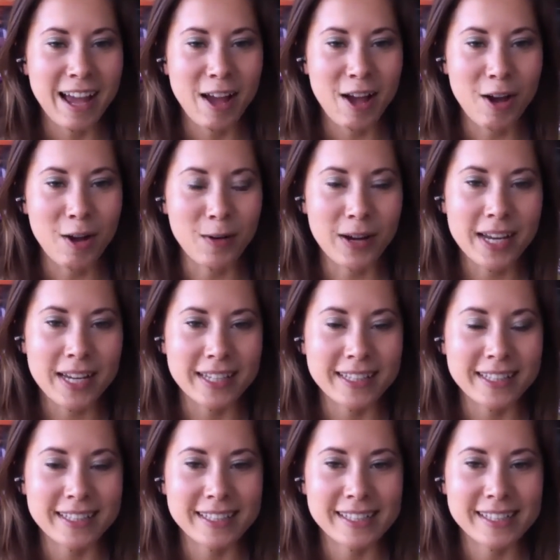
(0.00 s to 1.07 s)

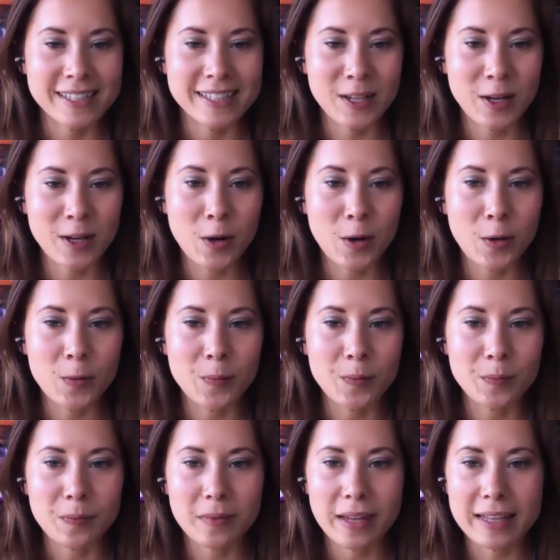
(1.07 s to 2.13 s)
Okay, so
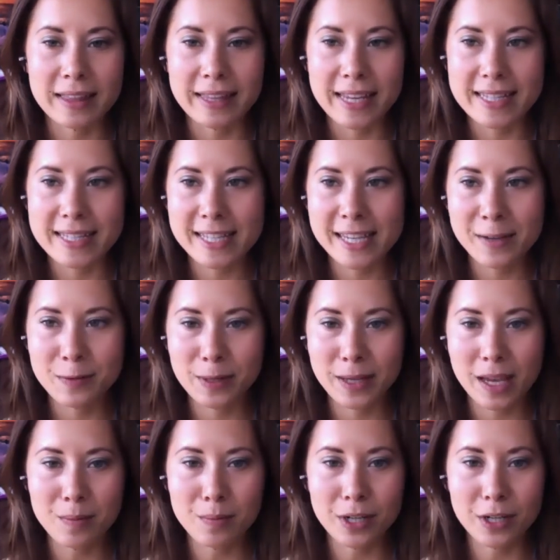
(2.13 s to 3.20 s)
let's see if we
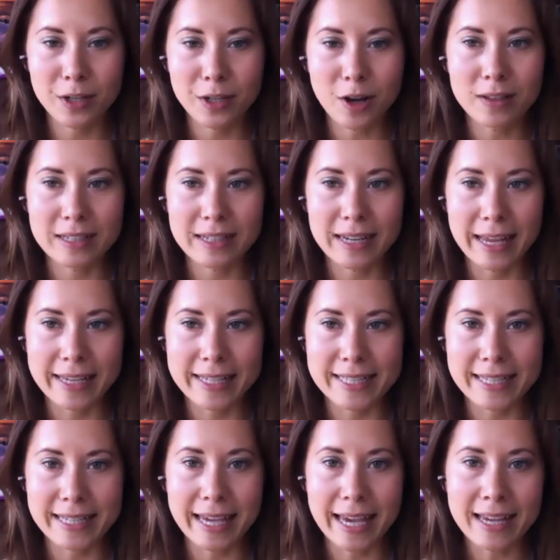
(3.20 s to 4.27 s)
can bring on the next
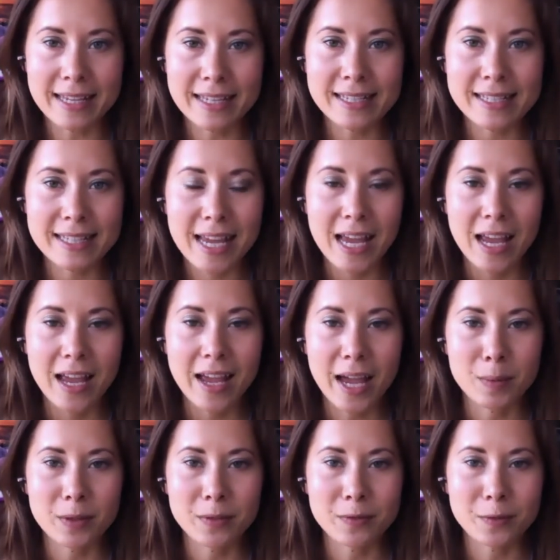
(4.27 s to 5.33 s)
guest. And
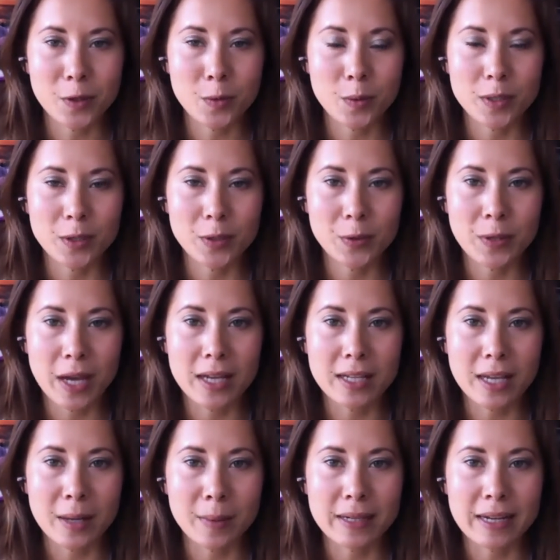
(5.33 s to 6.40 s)
before we do that,
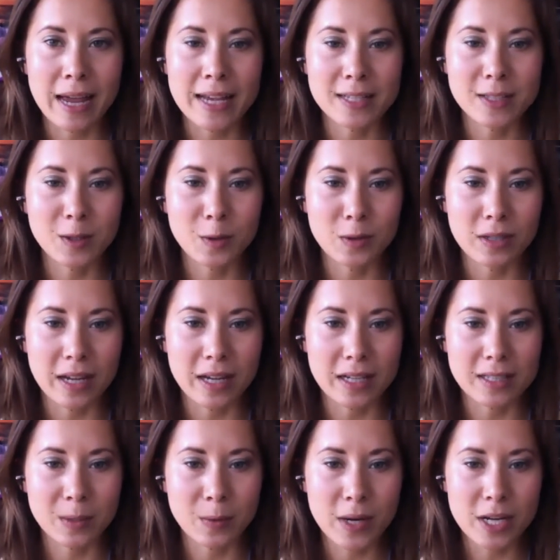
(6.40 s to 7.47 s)
I'm going to ask you the next
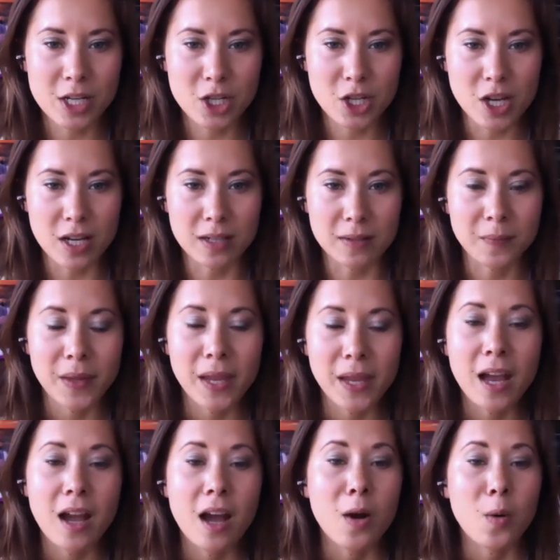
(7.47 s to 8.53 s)
question.
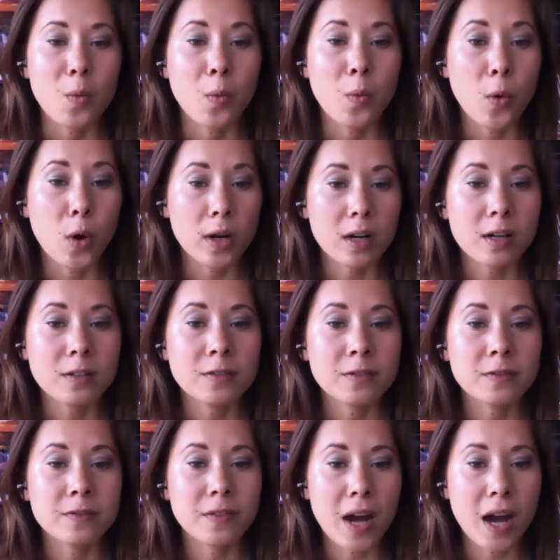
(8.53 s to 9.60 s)
What are
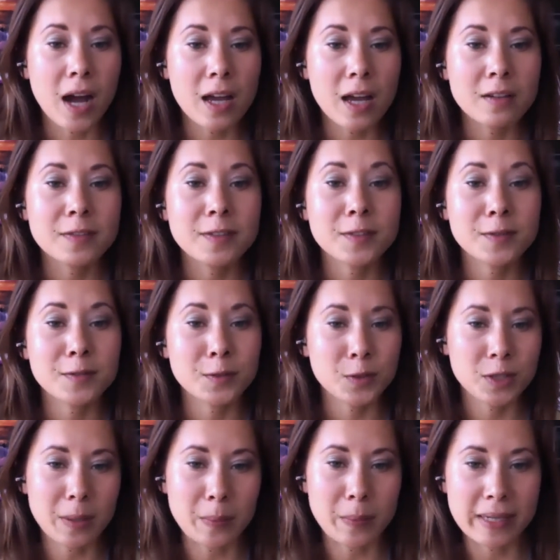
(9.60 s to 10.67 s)
5 food
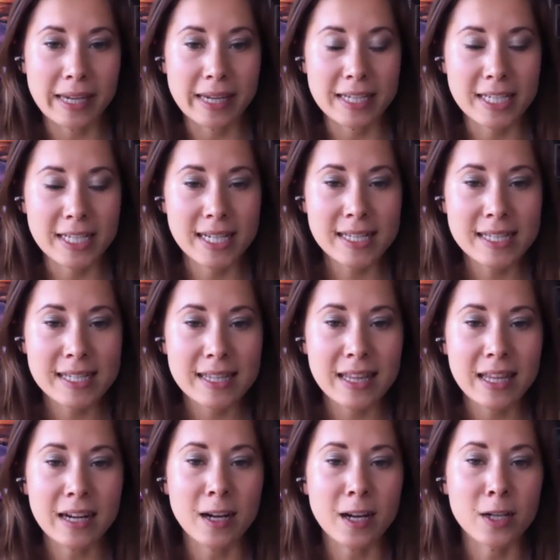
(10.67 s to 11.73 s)
combinations that
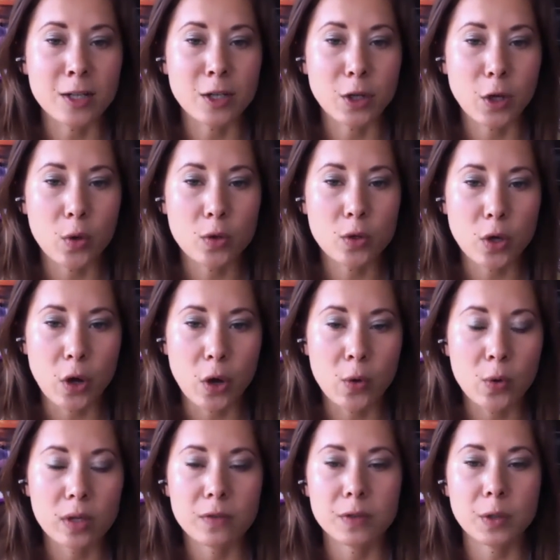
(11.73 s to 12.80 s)
are a no-no
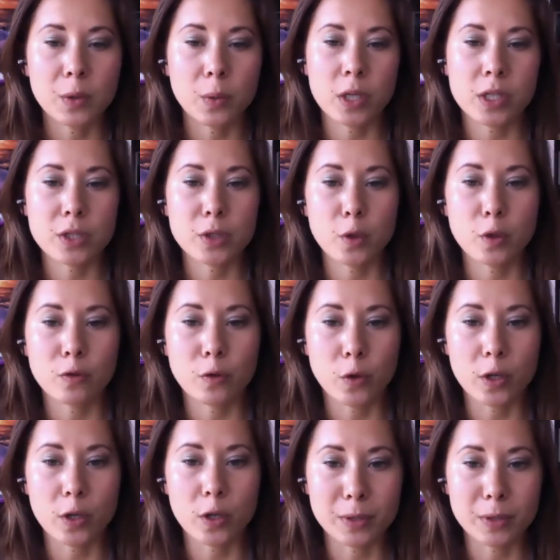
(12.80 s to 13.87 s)
if you want to
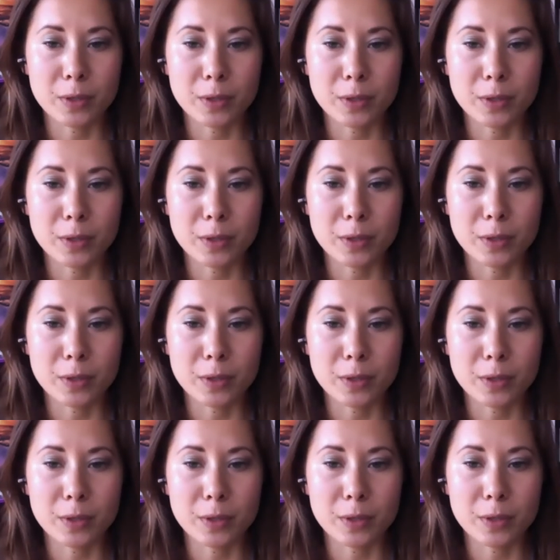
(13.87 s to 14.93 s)
avoid bloating,
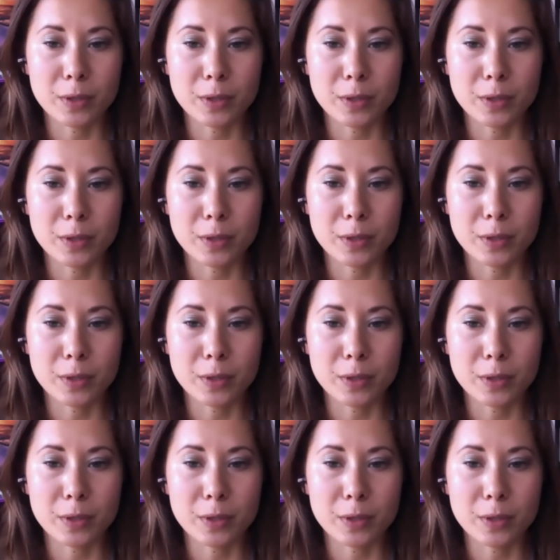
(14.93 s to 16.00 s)
constipation,
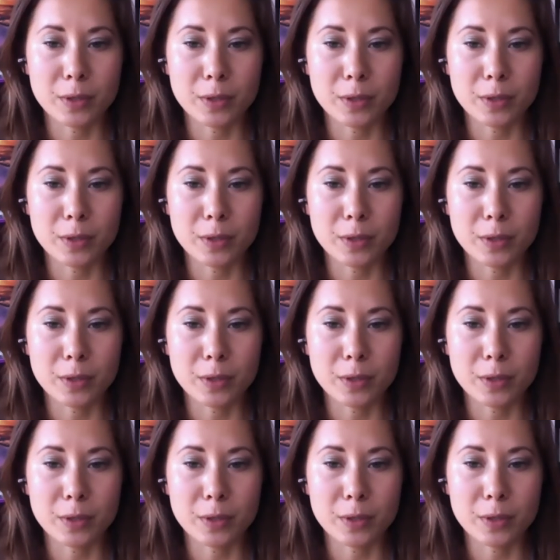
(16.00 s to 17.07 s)
and feeling heavy after
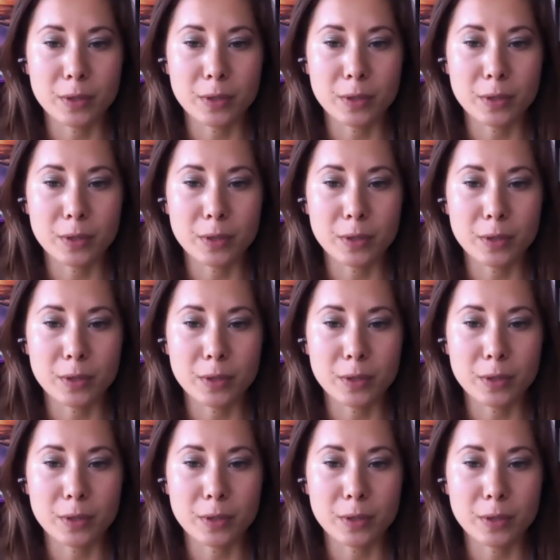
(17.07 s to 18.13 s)
meals?
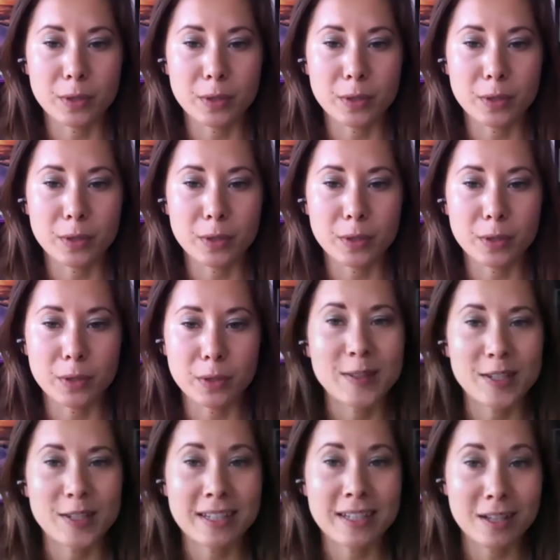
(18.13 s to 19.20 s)
Again, there's
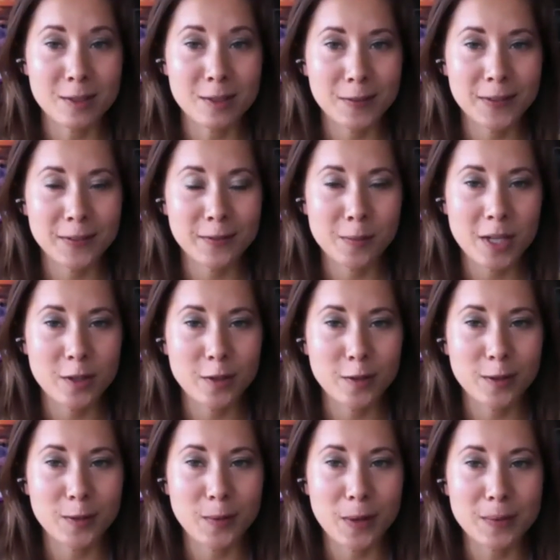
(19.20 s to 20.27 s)
tons of information on
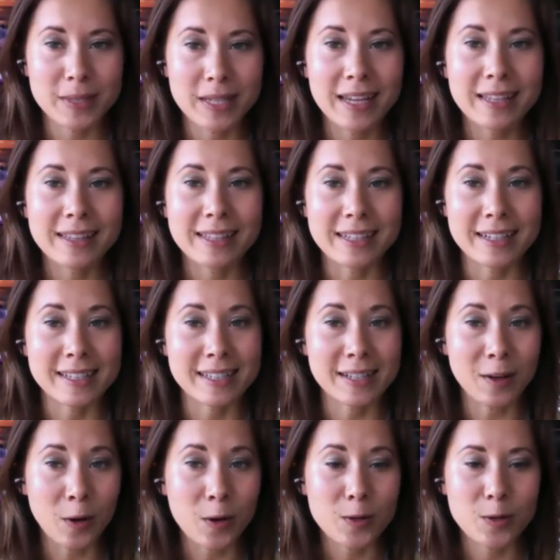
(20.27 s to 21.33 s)
the website. There's
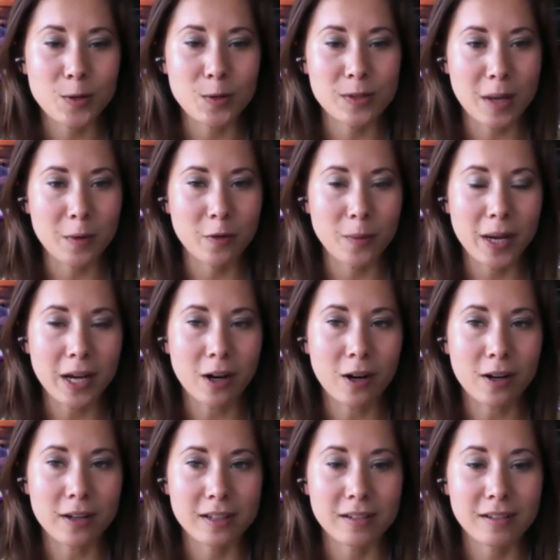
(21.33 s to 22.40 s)
also some of my
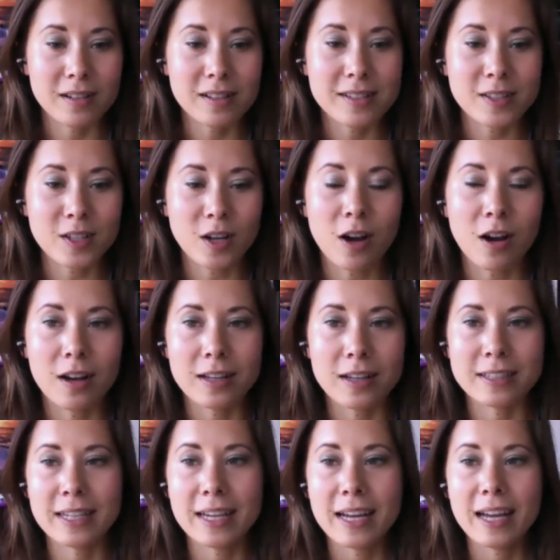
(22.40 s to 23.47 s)
articles on
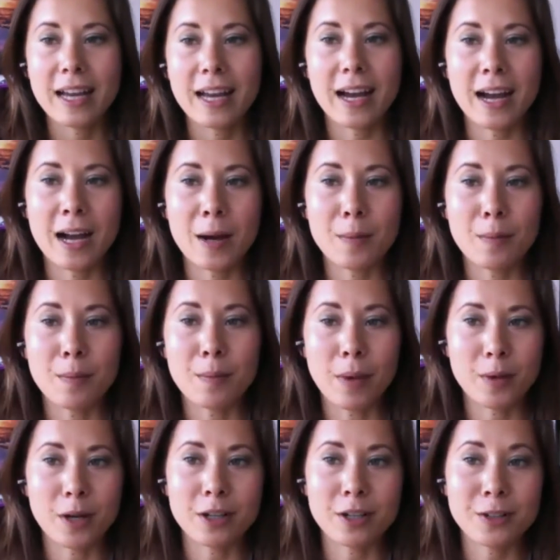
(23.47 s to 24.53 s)

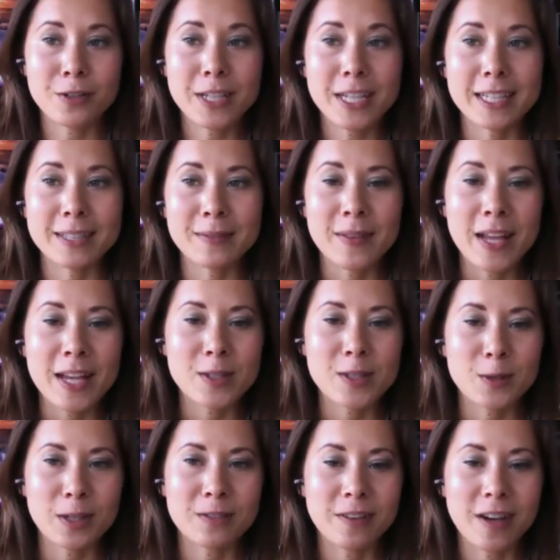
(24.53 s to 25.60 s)
MindBodyGreen, so you
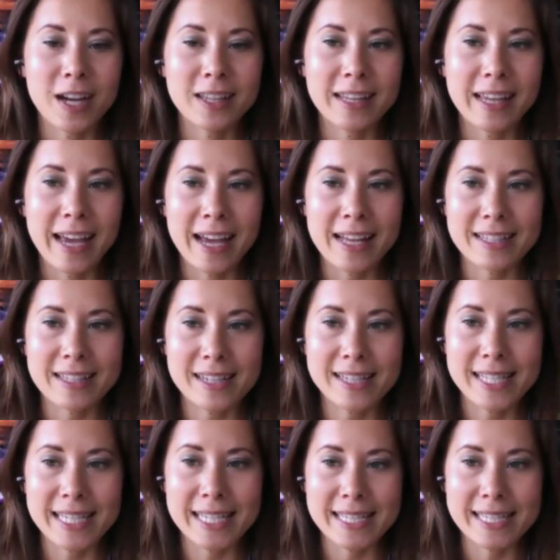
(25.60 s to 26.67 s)
can find the answers
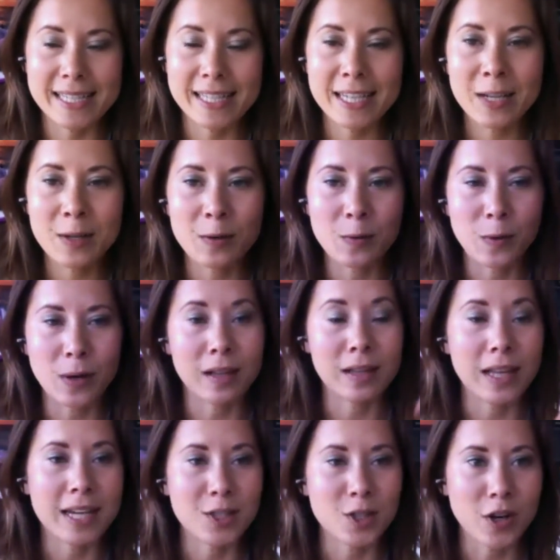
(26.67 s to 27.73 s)
easily while
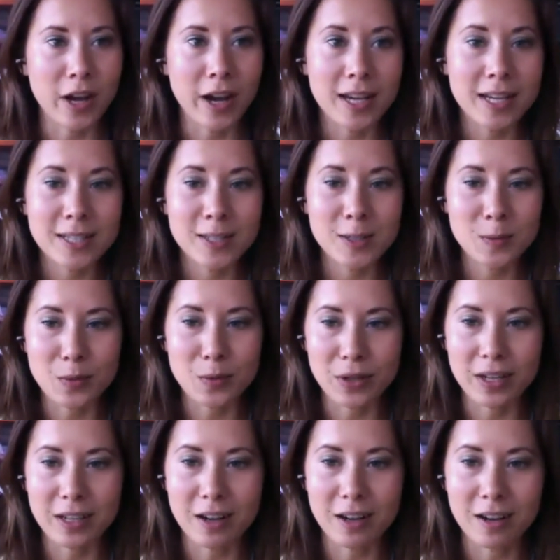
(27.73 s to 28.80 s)
I try to
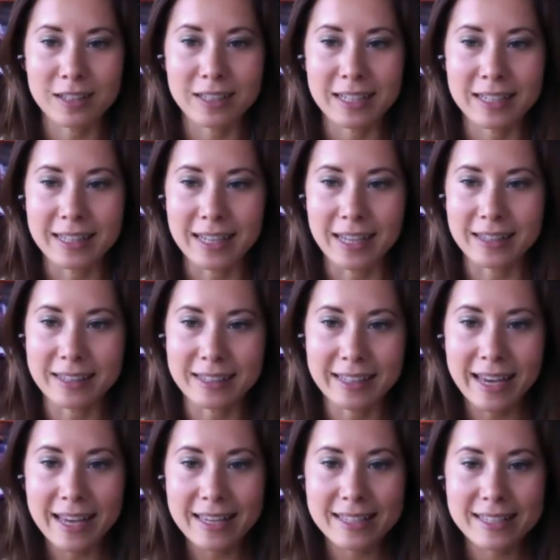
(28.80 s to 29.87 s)
bring on another
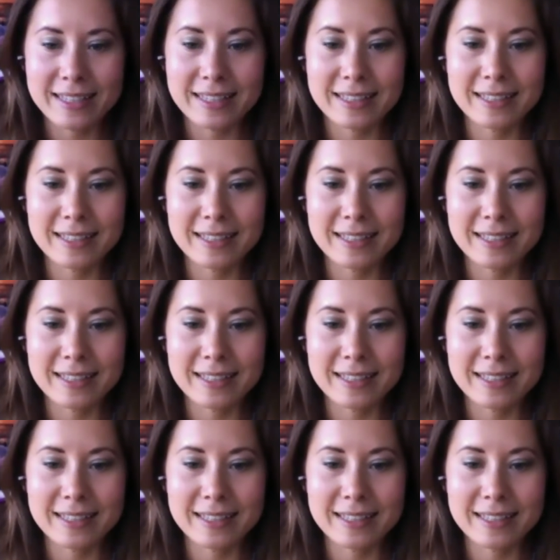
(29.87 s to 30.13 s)
guest.